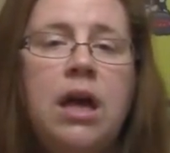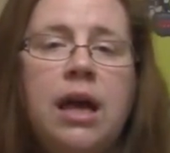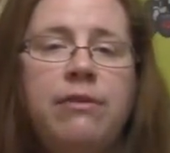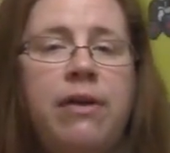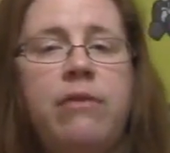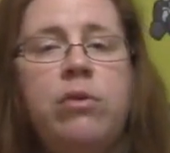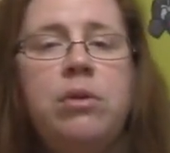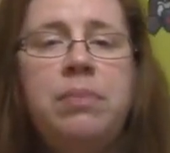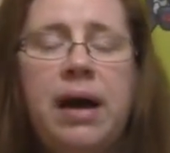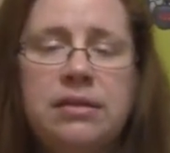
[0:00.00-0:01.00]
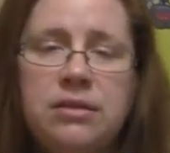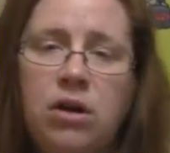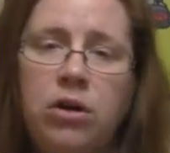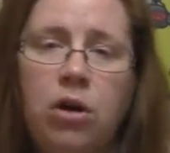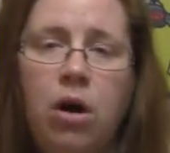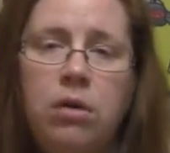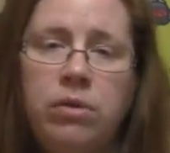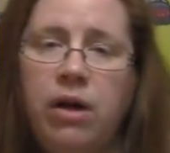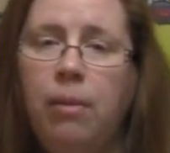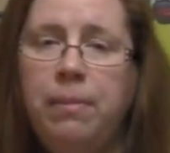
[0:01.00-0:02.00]
If everyone passes on a card
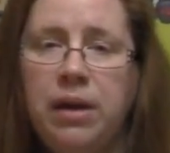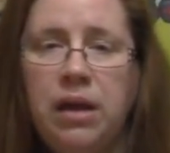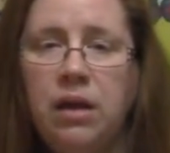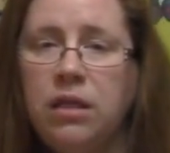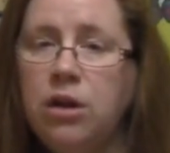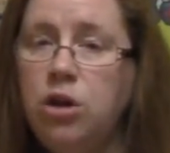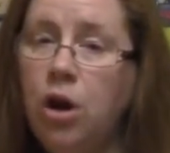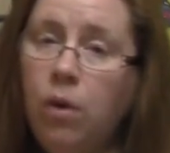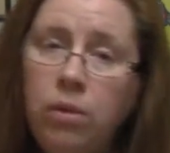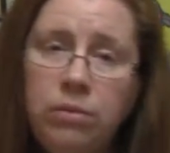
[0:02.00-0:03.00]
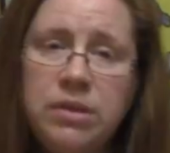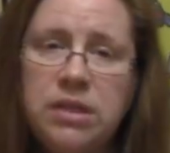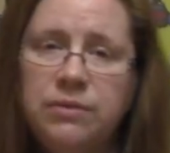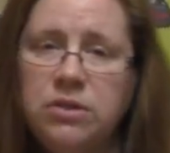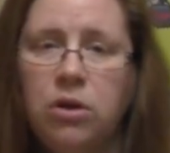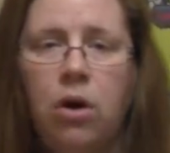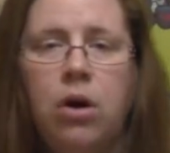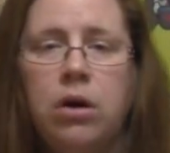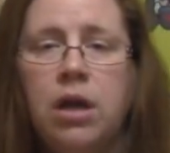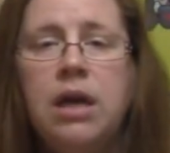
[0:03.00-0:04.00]
without bidding, then no one receives the
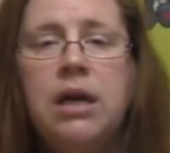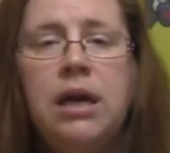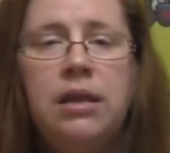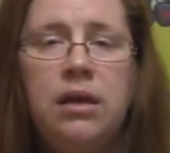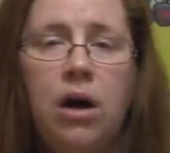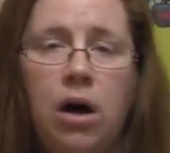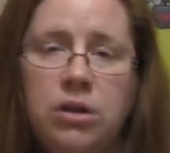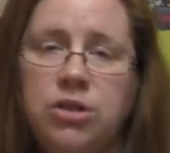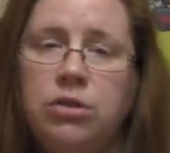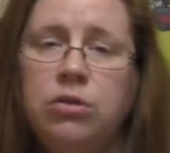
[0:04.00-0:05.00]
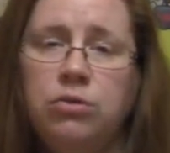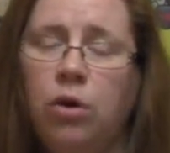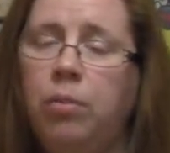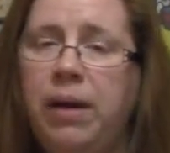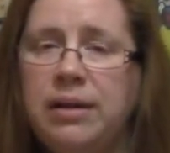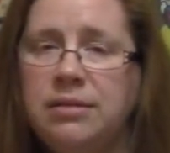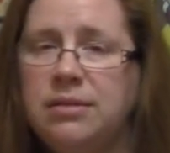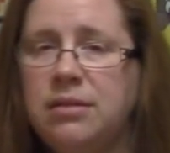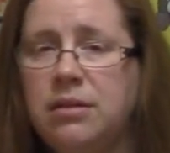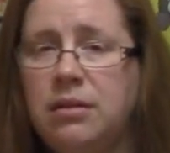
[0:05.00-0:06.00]
card, and the auction control passes
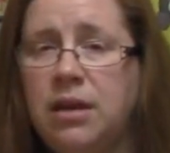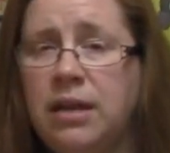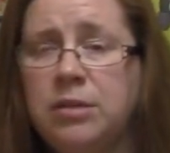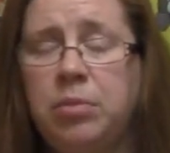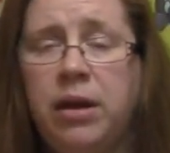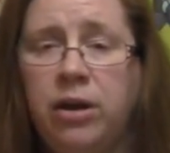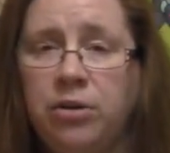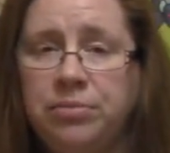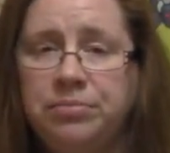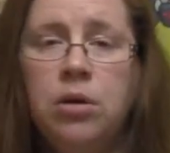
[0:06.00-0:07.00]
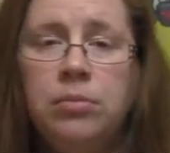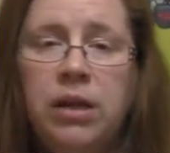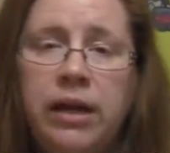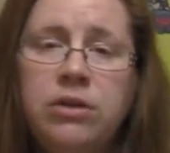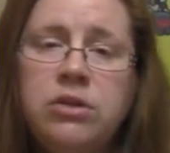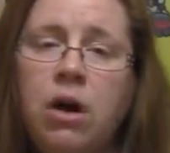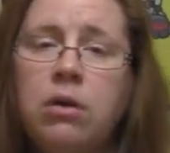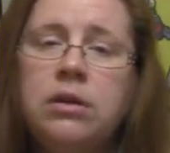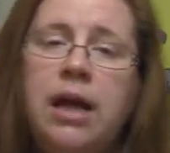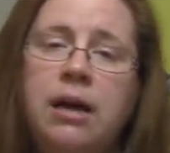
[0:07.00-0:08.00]
to the next player. Players
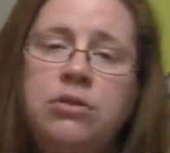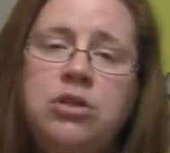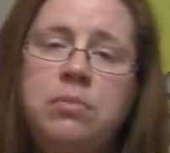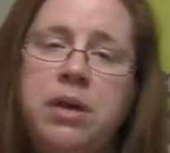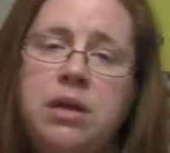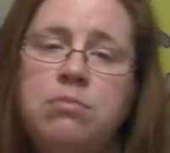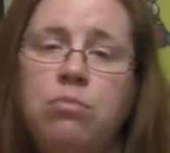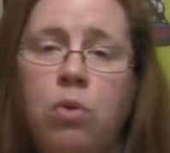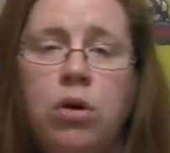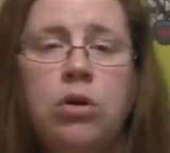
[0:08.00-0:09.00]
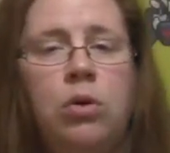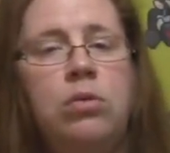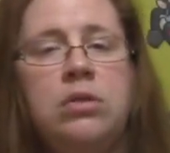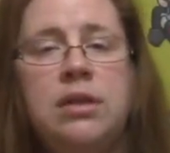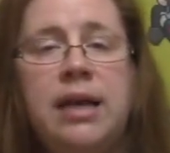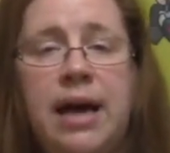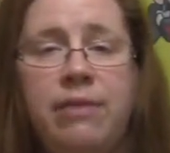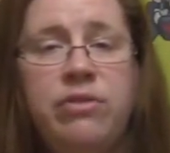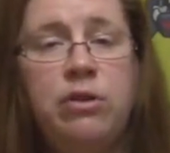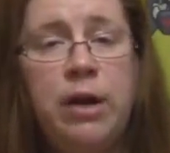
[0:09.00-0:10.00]
are allowed to bid more gold than they
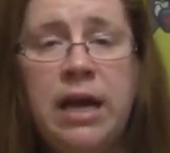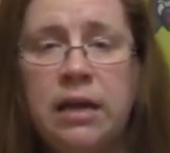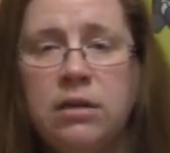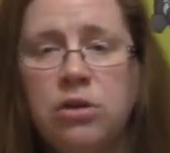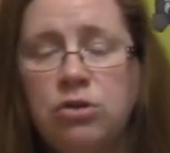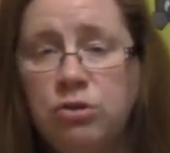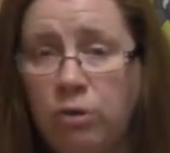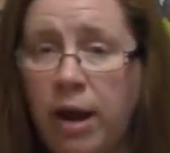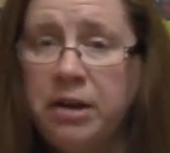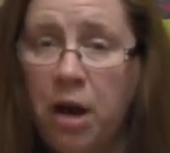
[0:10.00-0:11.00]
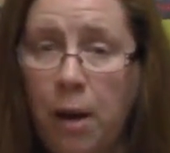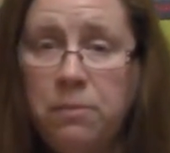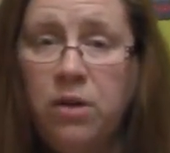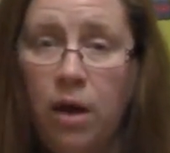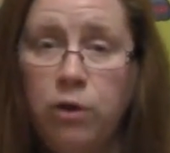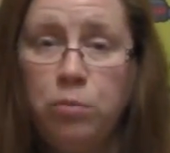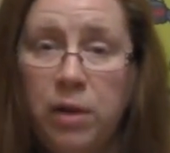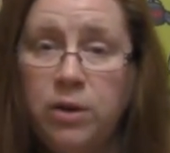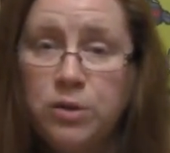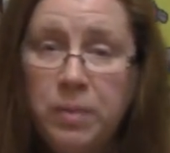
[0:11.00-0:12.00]
have in their hand to try and up the other
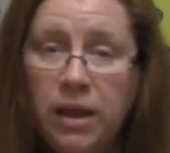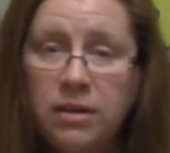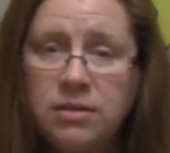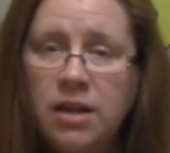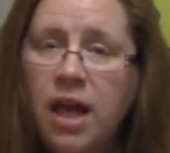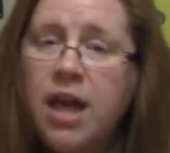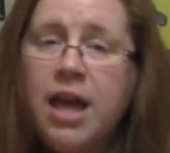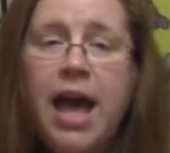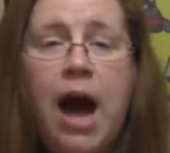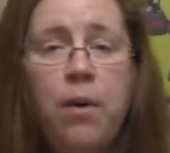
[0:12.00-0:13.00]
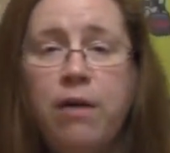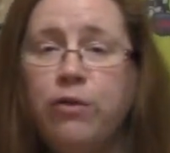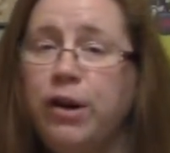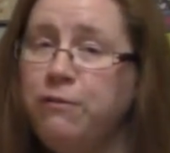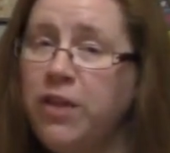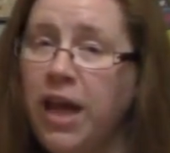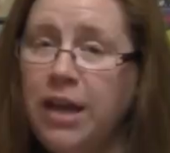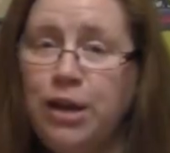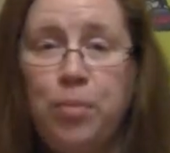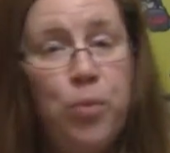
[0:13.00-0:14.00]
player's bids. However, if they
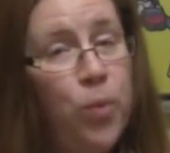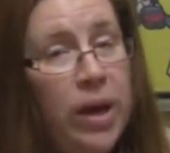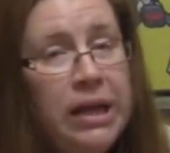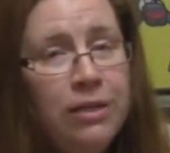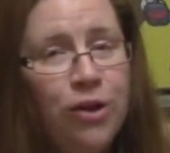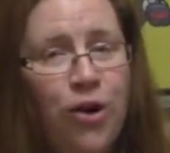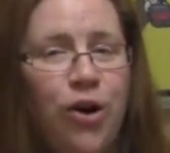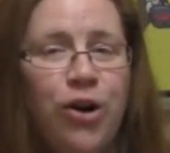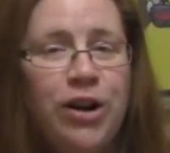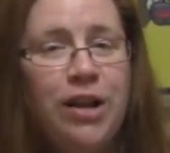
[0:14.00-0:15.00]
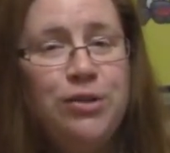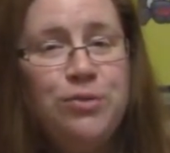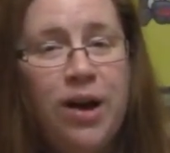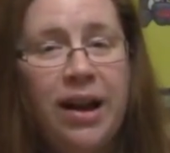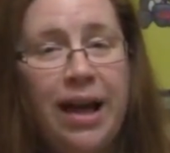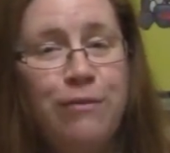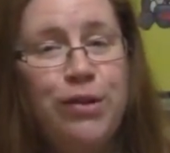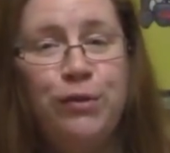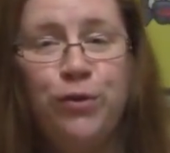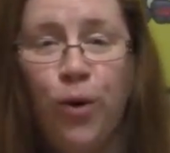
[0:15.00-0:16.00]
end up winning the card and do not have
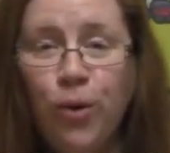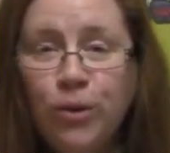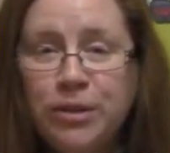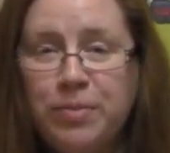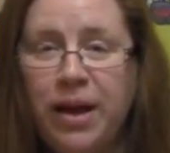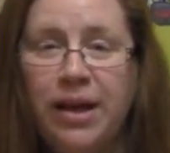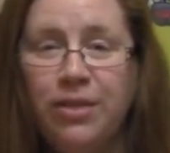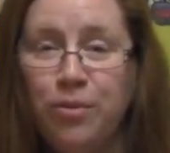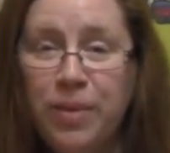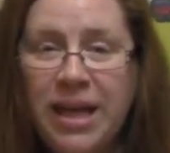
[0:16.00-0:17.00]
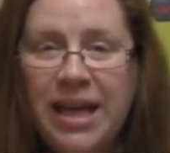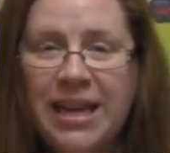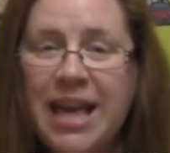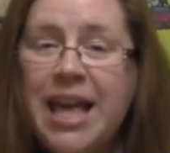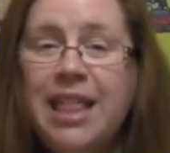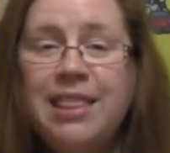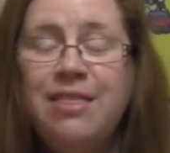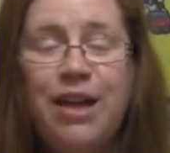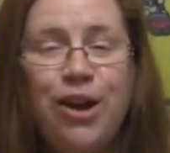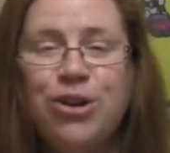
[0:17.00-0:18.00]
enough gold to pay their bid,
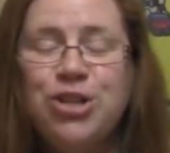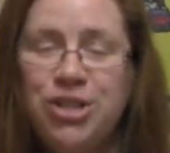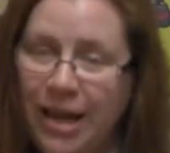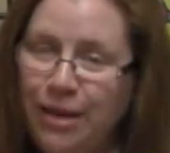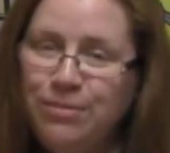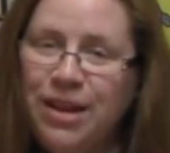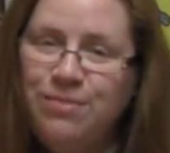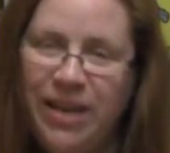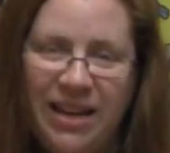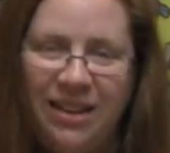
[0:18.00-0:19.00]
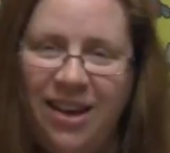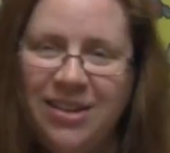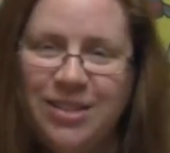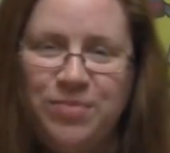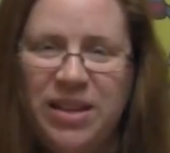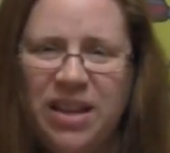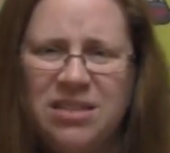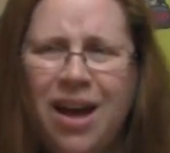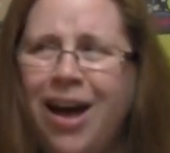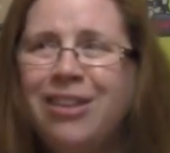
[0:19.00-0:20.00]
then they are shamed and penalized
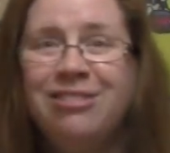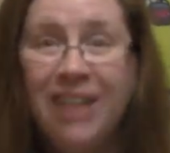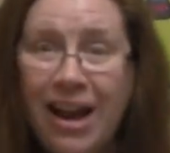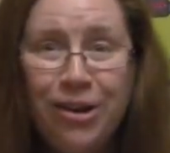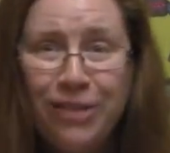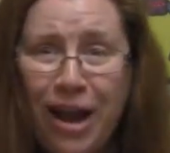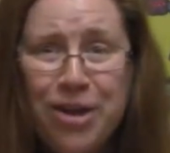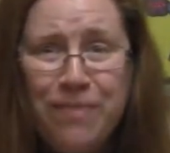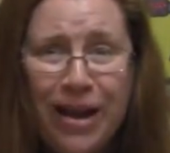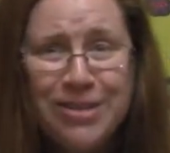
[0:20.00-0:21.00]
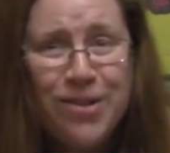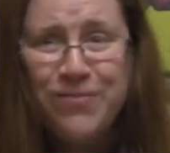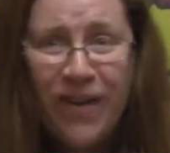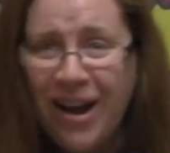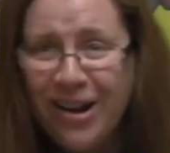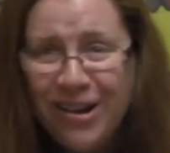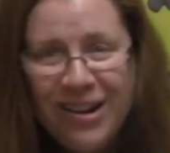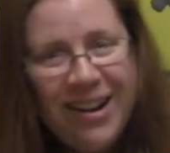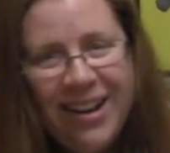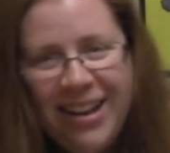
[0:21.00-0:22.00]
because liar, liar, pants on fire.